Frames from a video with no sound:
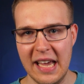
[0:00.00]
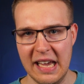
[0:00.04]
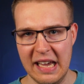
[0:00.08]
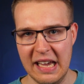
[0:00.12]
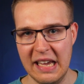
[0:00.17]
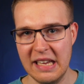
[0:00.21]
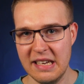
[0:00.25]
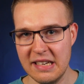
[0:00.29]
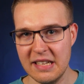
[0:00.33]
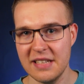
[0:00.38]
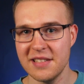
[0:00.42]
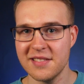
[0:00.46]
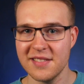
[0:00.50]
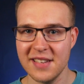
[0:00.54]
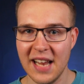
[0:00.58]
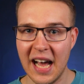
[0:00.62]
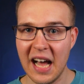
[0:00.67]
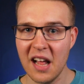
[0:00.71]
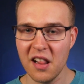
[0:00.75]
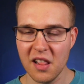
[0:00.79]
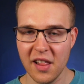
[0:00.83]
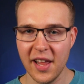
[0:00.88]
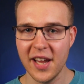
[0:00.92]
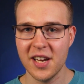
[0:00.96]
it does
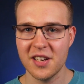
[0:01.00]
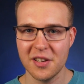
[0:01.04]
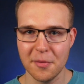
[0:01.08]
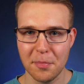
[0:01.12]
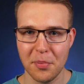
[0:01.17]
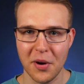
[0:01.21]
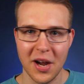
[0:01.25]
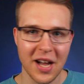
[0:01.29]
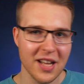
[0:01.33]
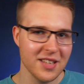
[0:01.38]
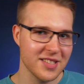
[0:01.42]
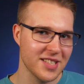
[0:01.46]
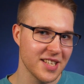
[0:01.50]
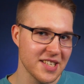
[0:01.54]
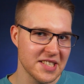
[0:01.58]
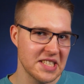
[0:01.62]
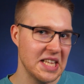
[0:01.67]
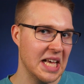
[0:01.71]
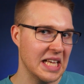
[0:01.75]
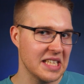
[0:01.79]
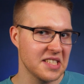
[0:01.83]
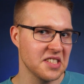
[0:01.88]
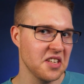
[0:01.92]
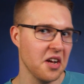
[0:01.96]
not like to process
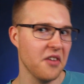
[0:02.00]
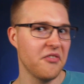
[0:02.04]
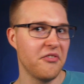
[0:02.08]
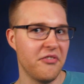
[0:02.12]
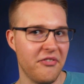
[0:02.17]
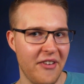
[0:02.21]
that stuff